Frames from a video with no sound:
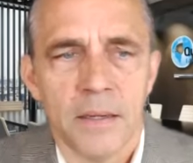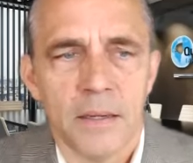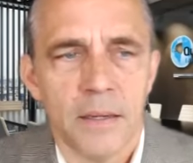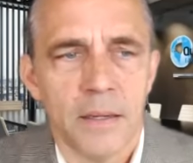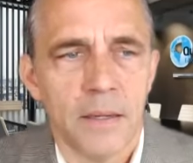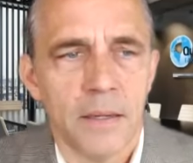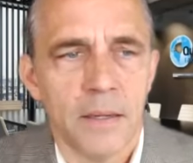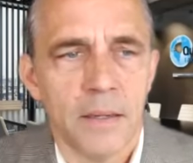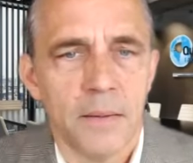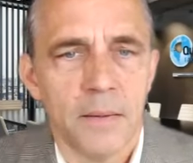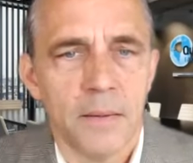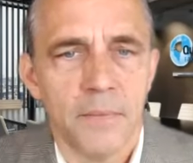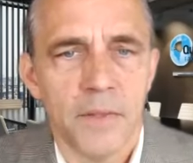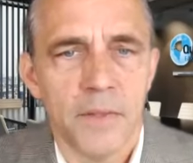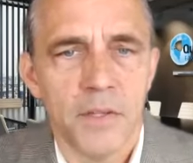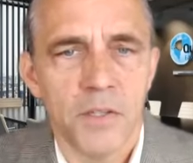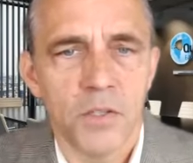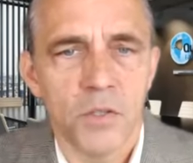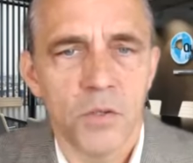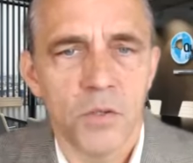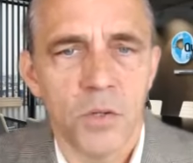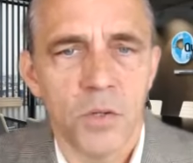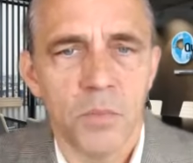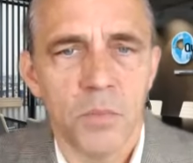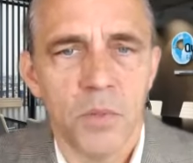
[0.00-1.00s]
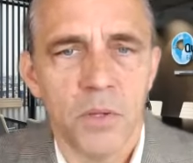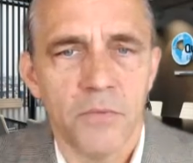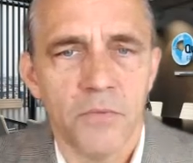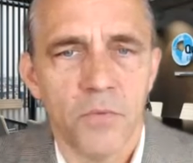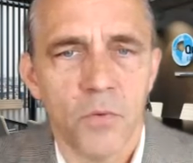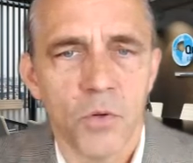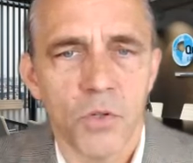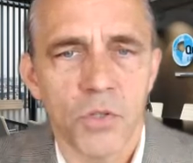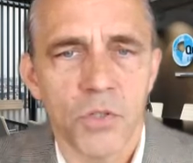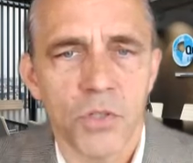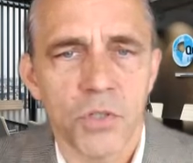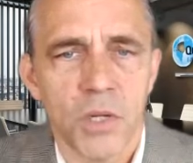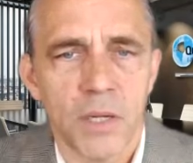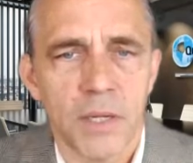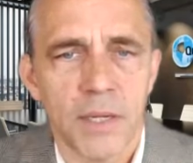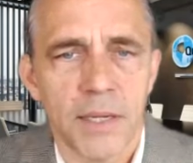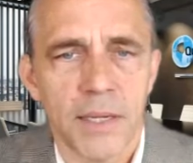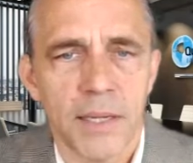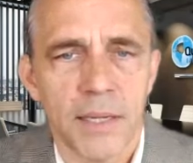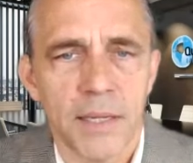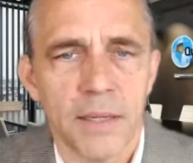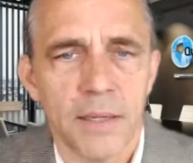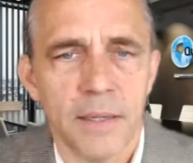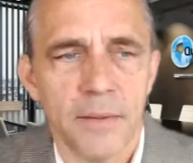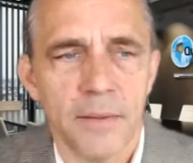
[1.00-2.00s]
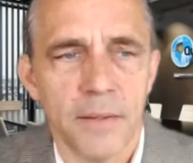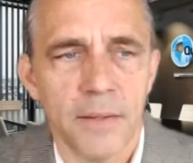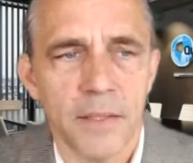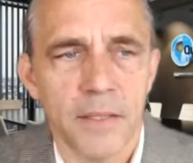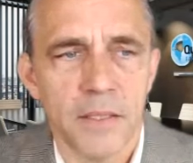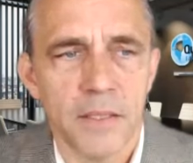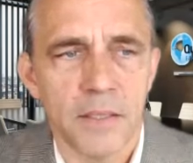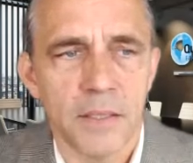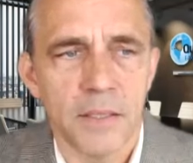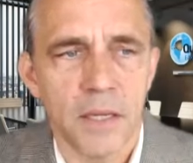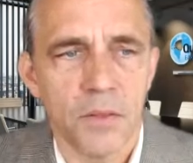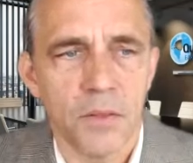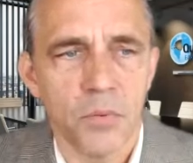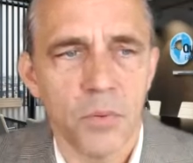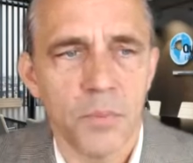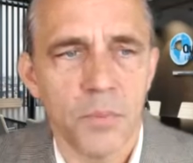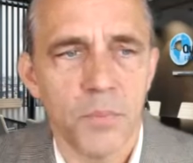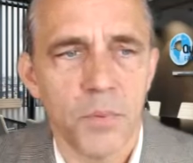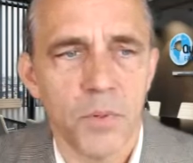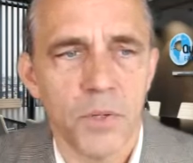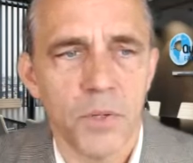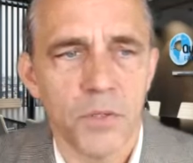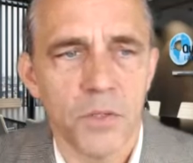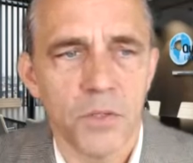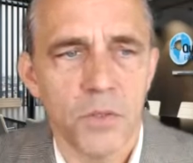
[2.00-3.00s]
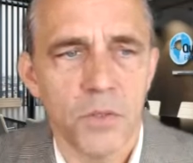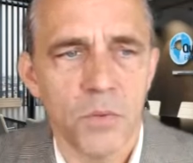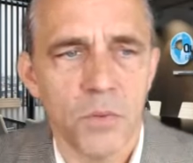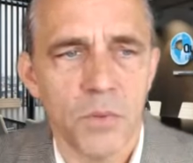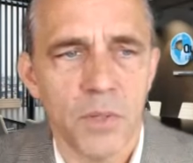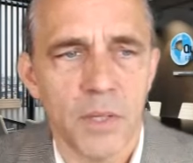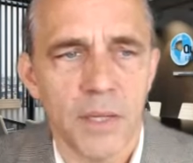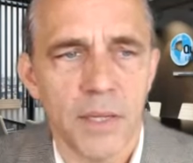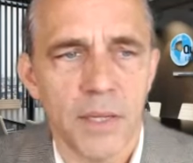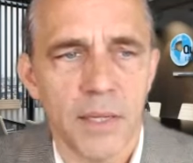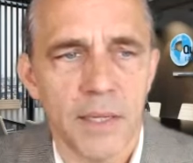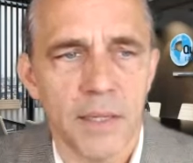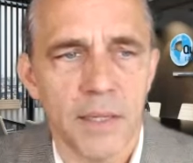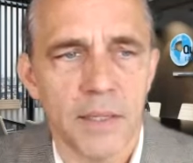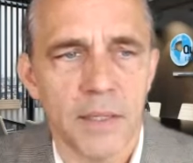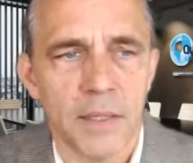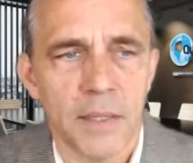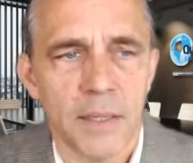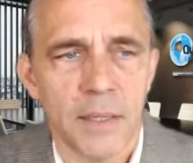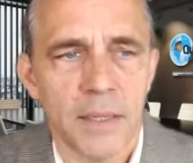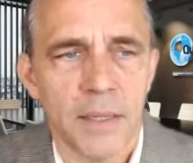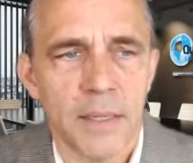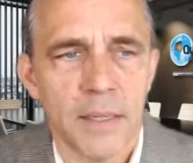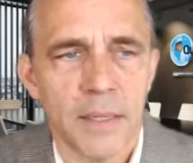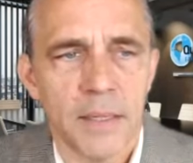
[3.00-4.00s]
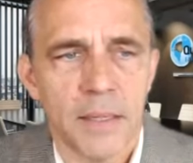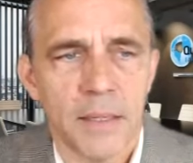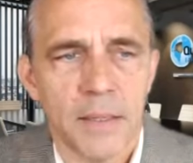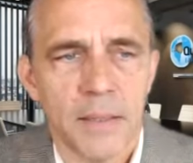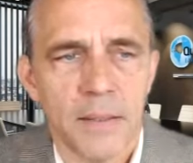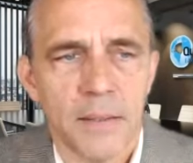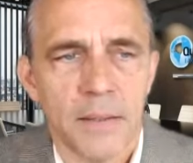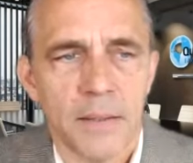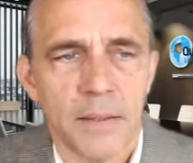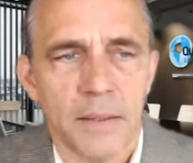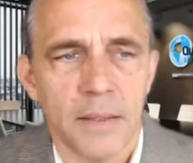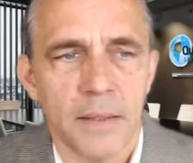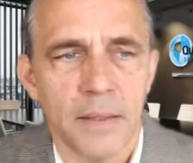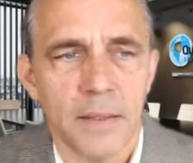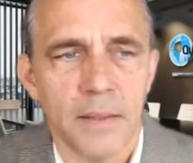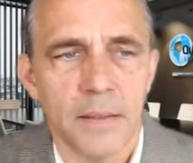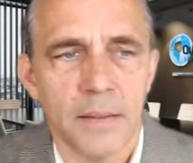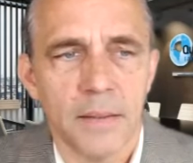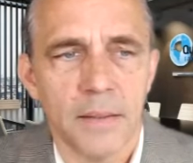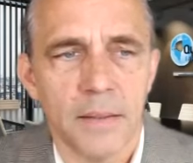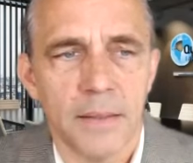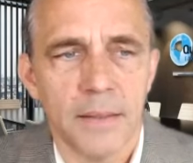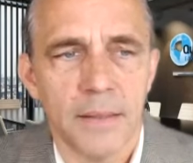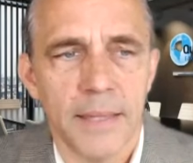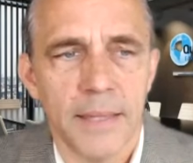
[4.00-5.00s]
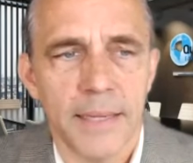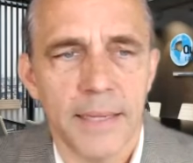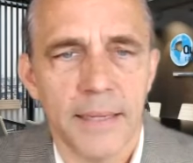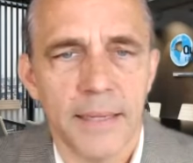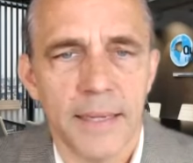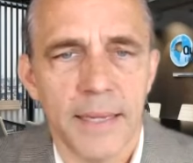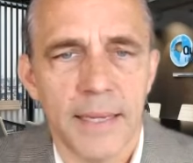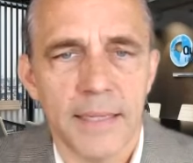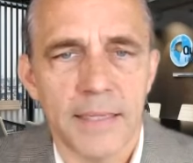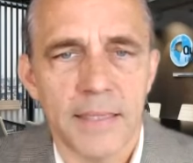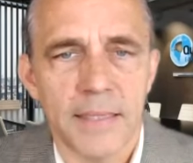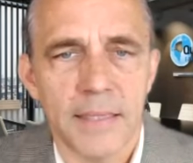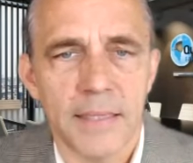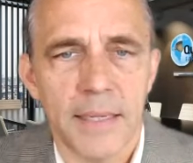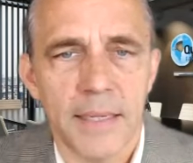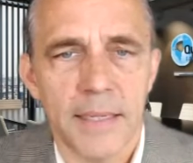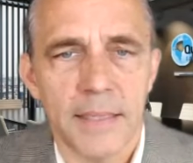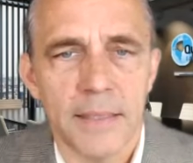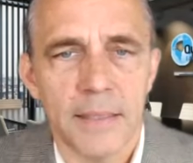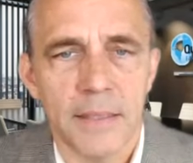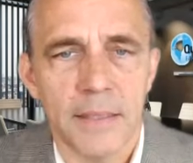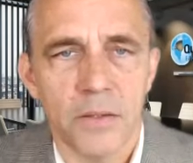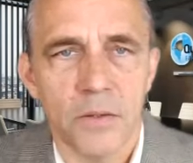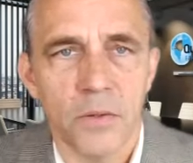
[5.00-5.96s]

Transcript: This could be a foreshock again, this 3.2 that hit late last night